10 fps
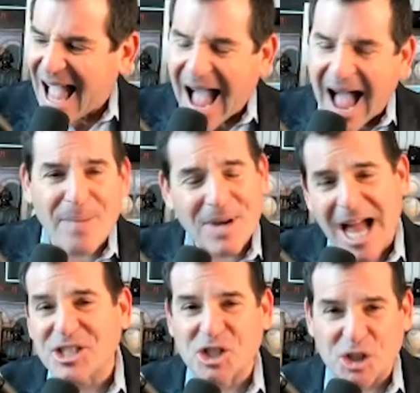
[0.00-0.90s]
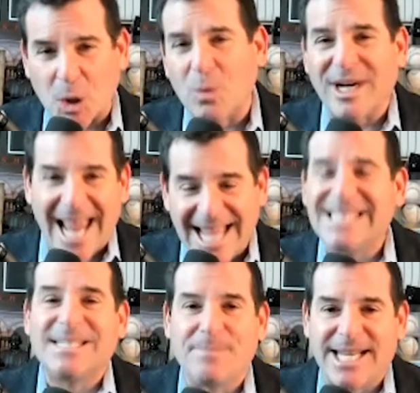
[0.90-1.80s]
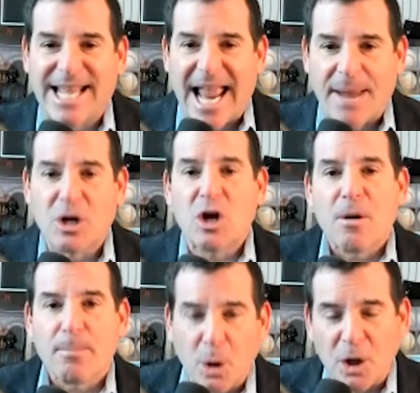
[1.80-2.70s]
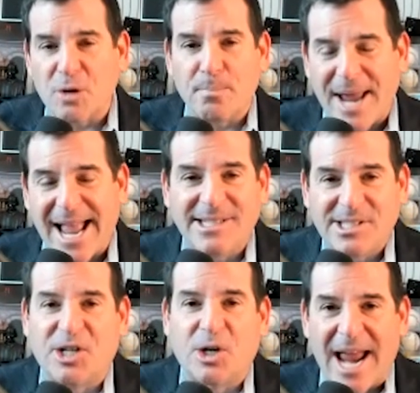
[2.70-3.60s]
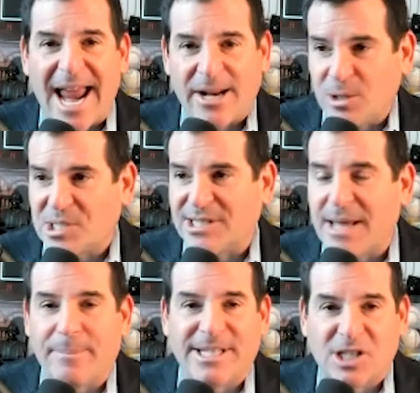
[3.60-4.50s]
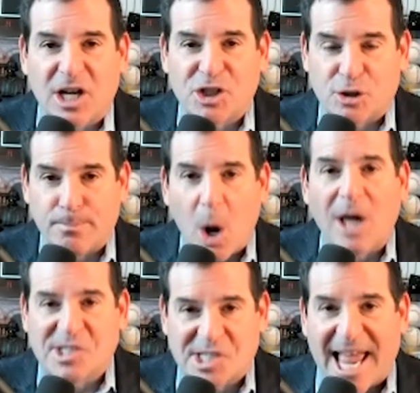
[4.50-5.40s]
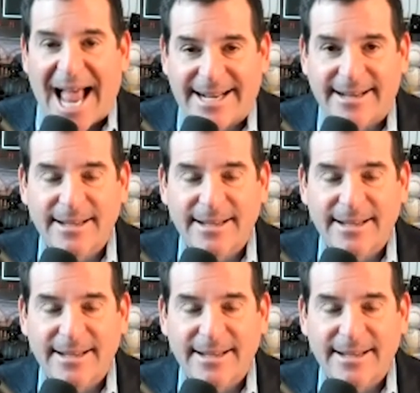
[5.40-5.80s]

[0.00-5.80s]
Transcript: I'm not sure when hazing became pull your pants to your ankles and let me touch your ball sack.